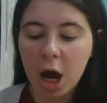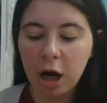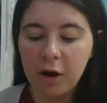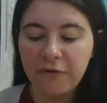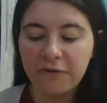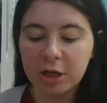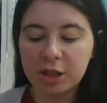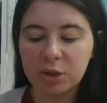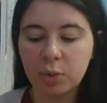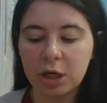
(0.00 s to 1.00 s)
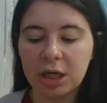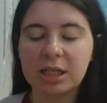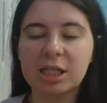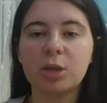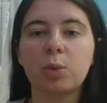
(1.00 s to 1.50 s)
Our first word
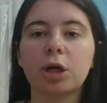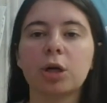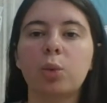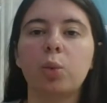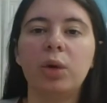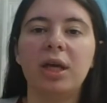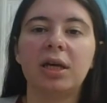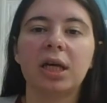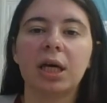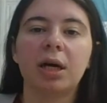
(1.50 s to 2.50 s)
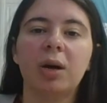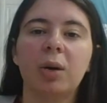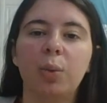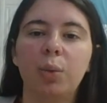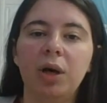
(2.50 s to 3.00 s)
is the word weak.
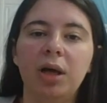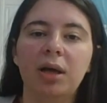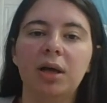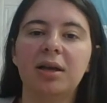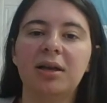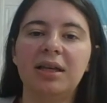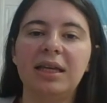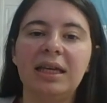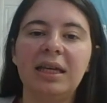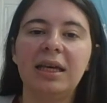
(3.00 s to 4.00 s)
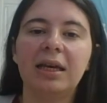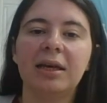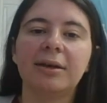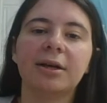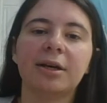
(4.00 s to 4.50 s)
W, E,
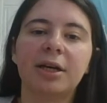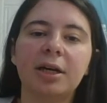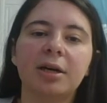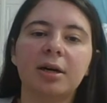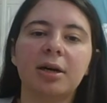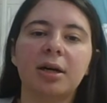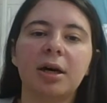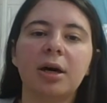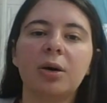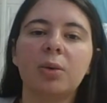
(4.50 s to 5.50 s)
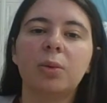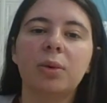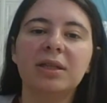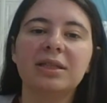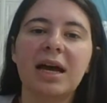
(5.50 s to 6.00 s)
K.
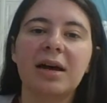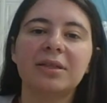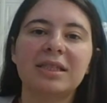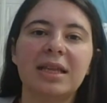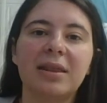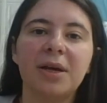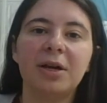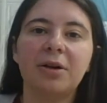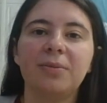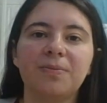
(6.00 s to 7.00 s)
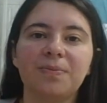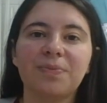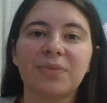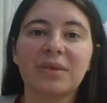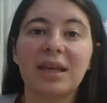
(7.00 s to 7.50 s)
What sound is in the middle?
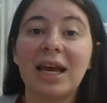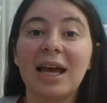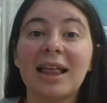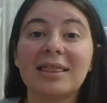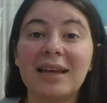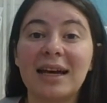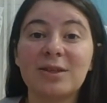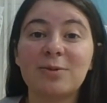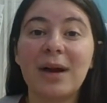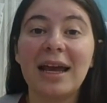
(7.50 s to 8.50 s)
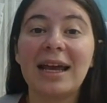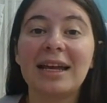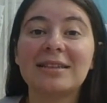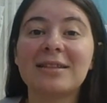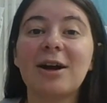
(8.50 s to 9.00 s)
That's right,
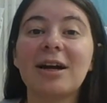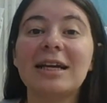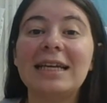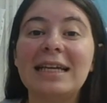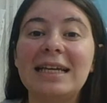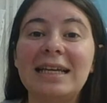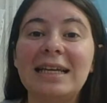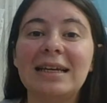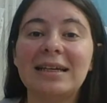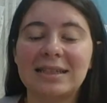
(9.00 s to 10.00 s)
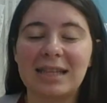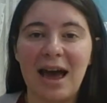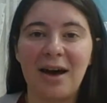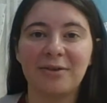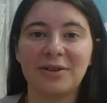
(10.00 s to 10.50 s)
it's our E
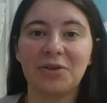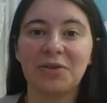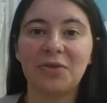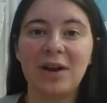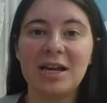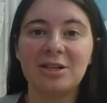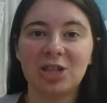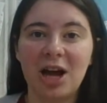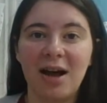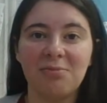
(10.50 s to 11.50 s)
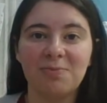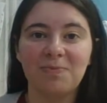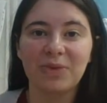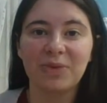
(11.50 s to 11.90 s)
sound. Great job.